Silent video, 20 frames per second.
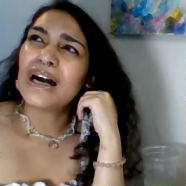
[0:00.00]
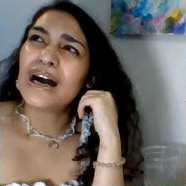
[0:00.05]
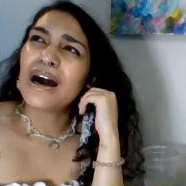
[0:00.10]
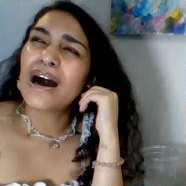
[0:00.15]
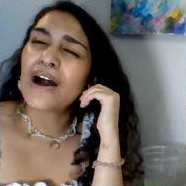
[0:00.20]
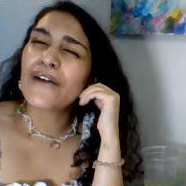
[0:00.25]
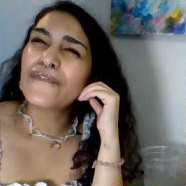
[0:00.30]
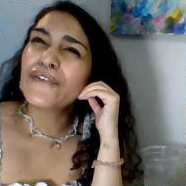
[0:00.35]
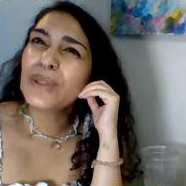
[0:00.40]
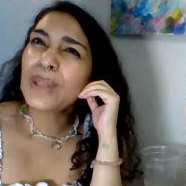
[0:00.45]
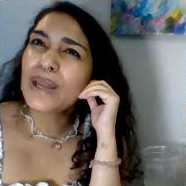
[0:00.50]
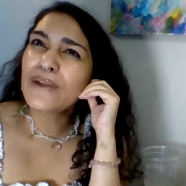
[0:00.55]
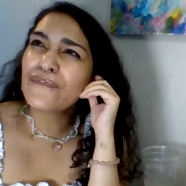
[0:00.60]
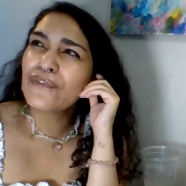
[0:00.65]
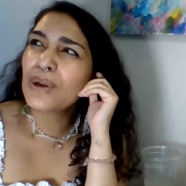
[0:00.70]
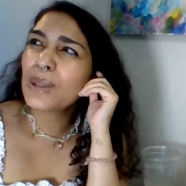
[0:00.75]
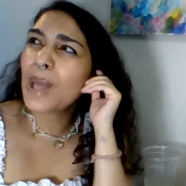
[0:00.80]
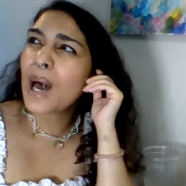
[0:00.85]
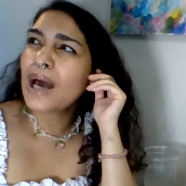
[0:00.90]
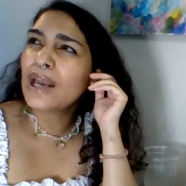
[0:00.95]
I feel like
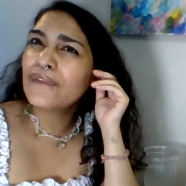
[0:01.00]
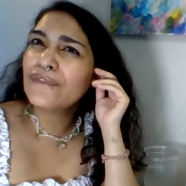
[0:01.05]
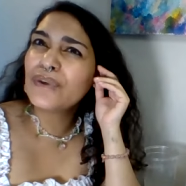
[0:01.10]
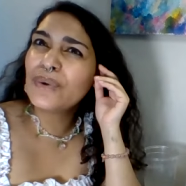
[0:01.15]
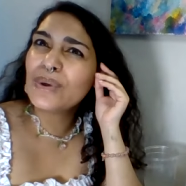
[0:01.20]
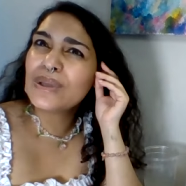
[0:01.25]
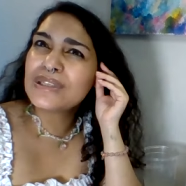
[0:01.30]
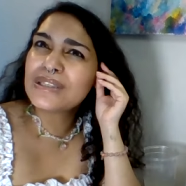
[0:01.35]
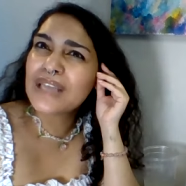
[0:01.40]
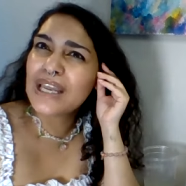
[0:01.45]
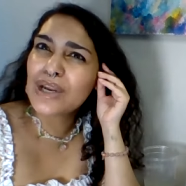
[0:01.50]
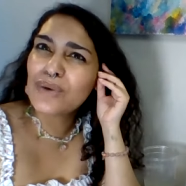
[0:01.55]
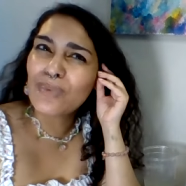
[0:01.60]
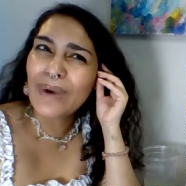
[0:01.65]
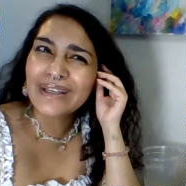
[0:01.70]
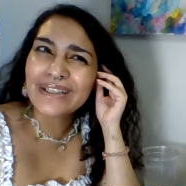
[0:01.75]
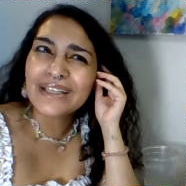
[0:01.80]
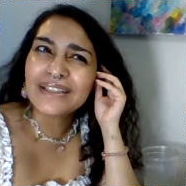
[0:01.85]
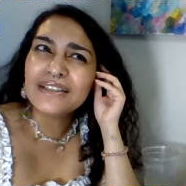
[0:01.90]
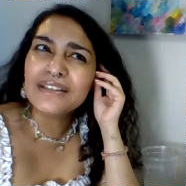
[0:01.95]
for a lot of you it's like
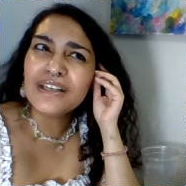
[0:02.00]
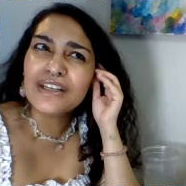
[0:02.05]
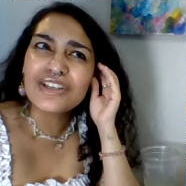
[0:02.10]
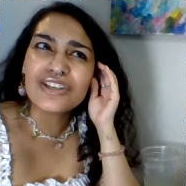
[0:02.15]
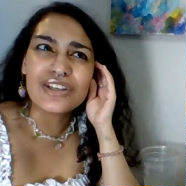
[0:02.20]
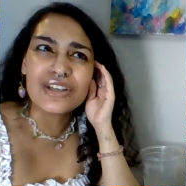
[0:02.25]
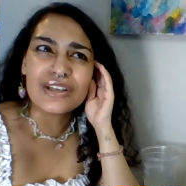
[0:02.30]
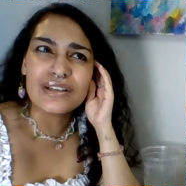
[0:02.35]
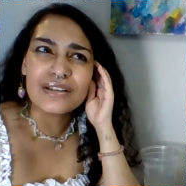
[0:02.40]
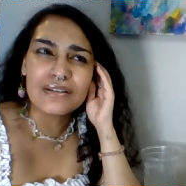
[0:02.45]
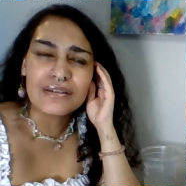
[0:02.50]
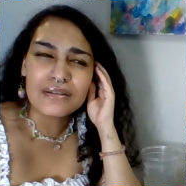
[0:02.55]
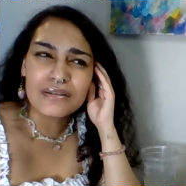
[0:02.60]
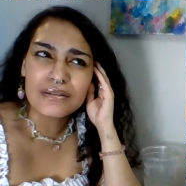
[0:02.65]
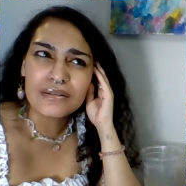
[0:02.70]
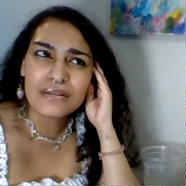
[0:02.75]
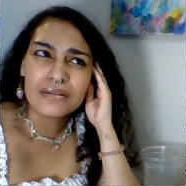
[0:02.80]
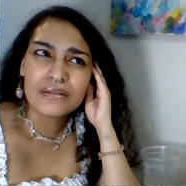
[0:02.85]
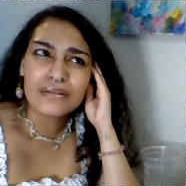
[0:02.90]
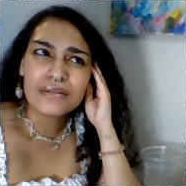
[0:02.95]
recognition.
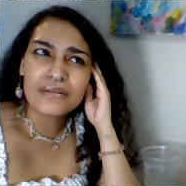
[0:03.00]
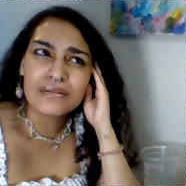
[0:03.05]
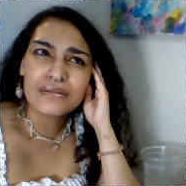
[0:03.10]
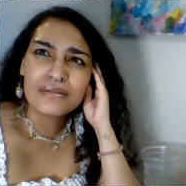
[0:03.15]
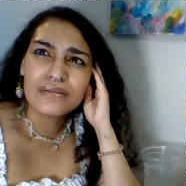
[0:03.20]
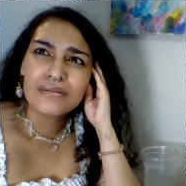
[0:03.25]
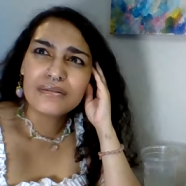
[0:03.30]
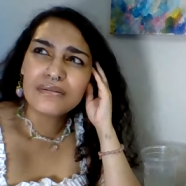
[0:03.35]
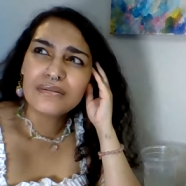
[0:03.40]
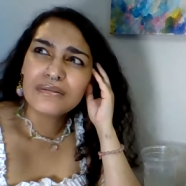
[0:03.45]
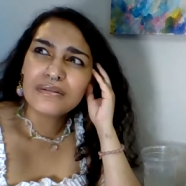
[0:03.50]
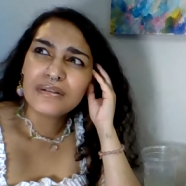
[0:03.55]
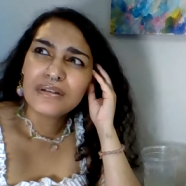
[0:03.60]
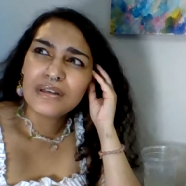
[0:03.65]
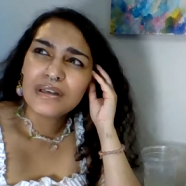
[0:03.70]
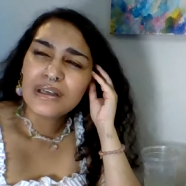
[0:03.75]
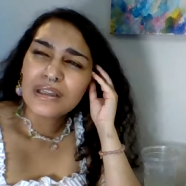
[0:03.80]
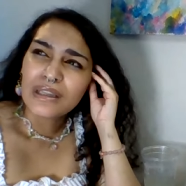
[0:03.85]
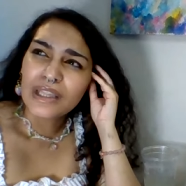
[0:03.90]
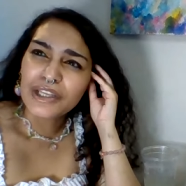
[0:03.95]

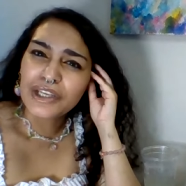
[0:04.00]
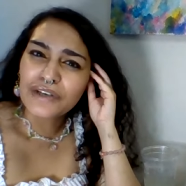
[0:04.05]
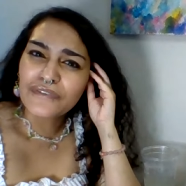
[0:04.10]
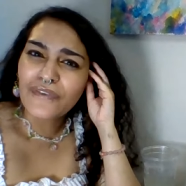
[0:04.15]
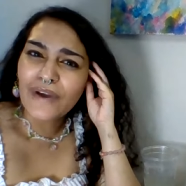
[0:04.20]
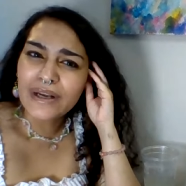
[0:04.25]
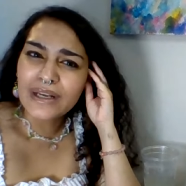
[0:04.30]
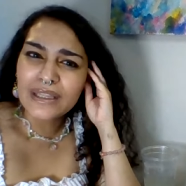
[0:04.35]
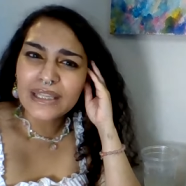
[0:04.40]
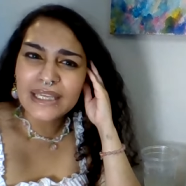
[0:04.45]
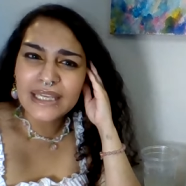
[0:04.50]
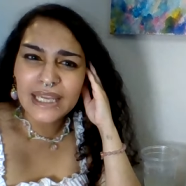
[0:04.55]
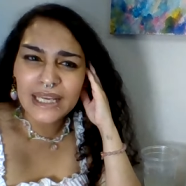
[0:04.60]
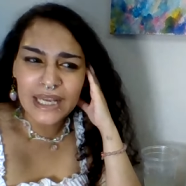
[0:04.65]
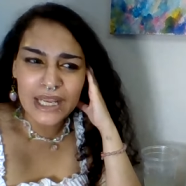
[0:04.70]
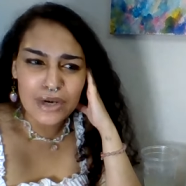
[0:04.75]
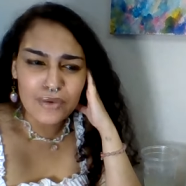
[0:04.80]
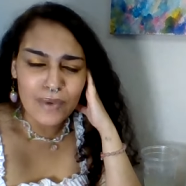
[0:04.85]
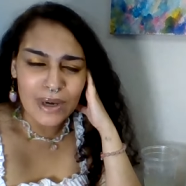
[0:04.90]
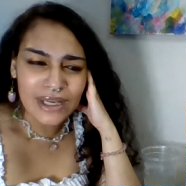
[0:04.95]
Like you're finally
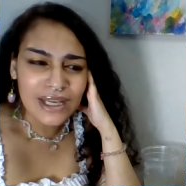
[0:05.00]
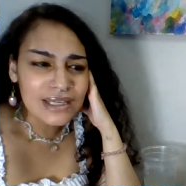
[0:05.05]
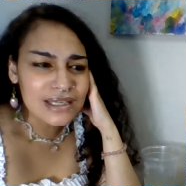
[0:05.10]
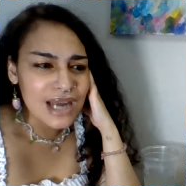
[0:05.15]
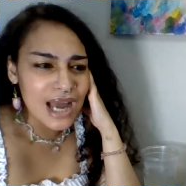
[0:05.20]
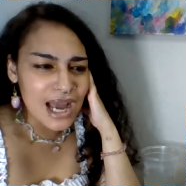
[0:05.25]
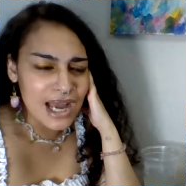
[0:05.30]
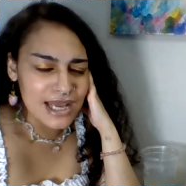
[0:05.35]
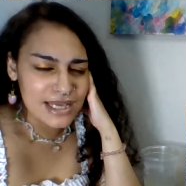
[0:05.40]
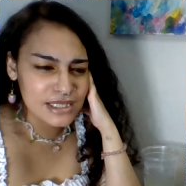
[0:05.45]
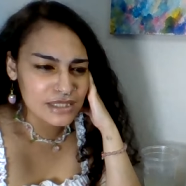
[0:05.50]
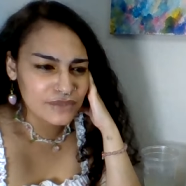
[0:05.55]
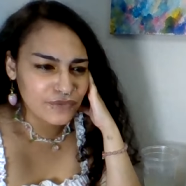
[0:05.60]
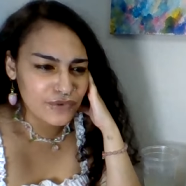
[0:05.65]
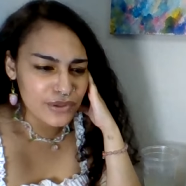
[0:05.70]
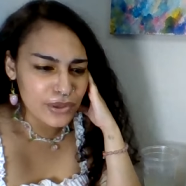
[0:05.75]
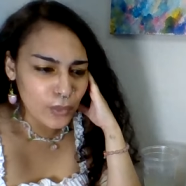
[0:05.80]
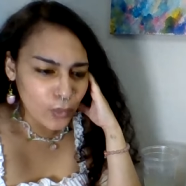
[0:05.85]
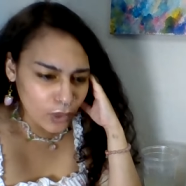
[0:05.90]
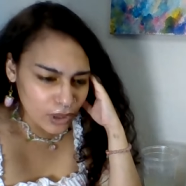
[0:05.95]
getting recognized for
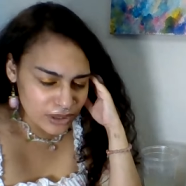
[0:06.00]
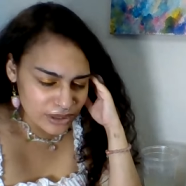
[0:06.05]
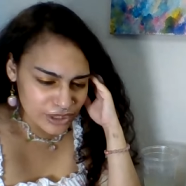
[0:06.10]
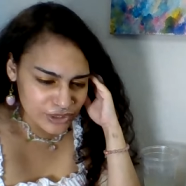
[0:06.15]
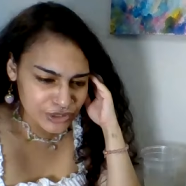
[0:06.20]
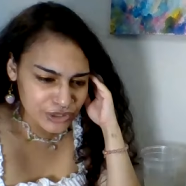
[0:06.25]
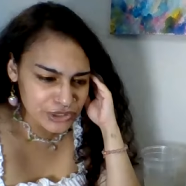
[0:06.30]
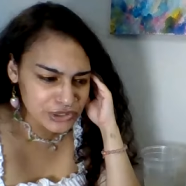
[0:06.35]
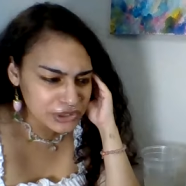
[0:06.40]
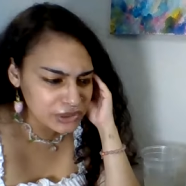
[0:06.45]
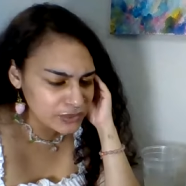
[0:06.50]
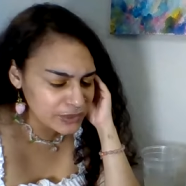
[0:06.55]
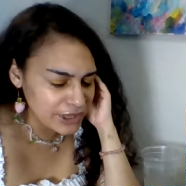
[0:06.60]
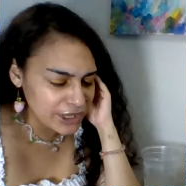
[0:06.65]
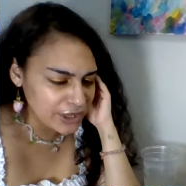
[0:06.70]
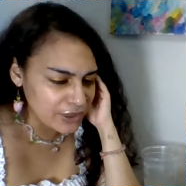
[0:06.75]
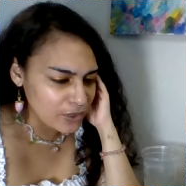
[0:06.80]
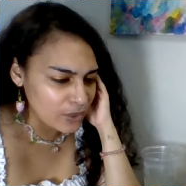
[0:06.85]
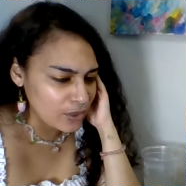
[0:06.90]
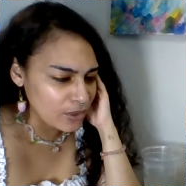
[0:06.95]
the work that you're
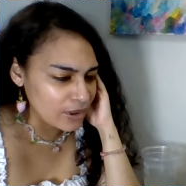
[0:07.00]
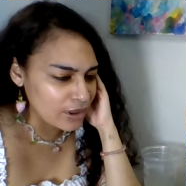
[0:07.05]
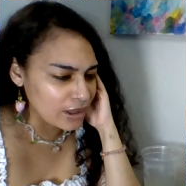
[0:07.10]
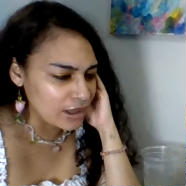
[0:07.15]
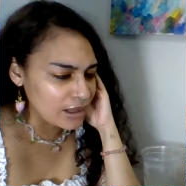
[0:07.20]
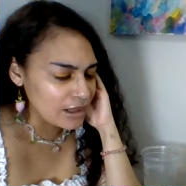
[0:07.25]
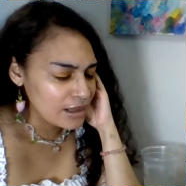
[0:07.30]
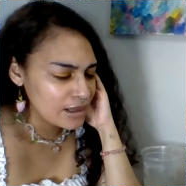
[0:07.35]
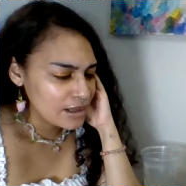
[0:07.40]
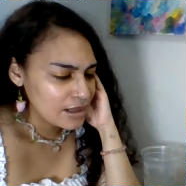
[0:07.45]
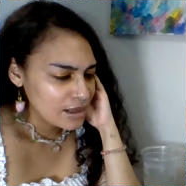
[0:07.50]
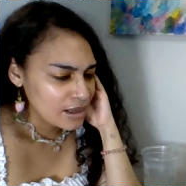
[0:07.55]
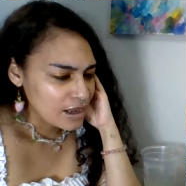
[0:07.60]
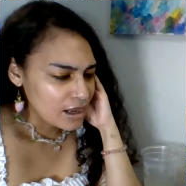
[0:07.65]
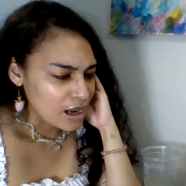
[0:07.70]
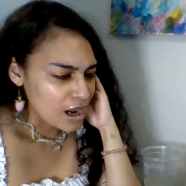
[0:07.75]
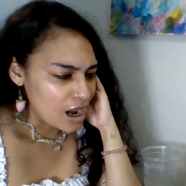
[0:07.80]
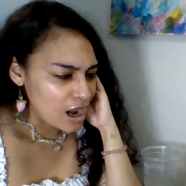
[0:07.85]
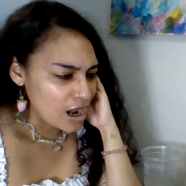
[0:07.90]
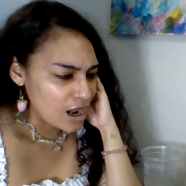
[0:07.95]
doing, or
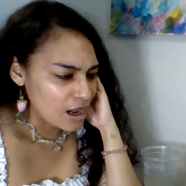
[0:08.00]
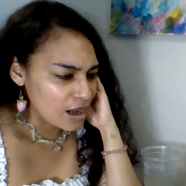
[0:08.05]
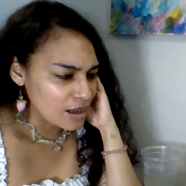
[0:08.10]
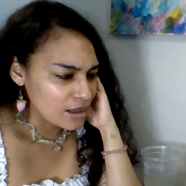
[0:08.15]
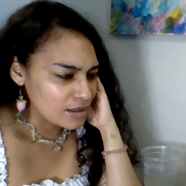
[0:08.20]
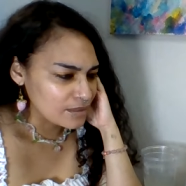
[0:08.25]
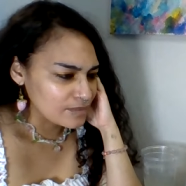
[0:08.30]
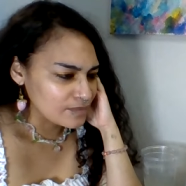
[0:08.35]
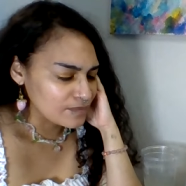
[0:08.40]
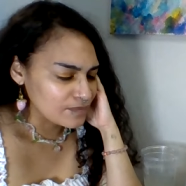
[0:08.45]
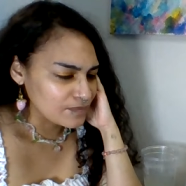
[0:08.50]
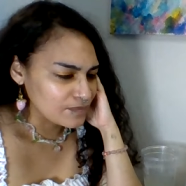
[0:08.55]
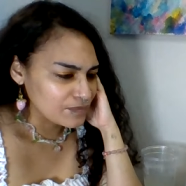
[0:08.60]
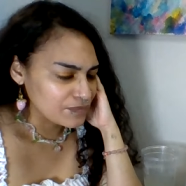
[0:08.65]
um,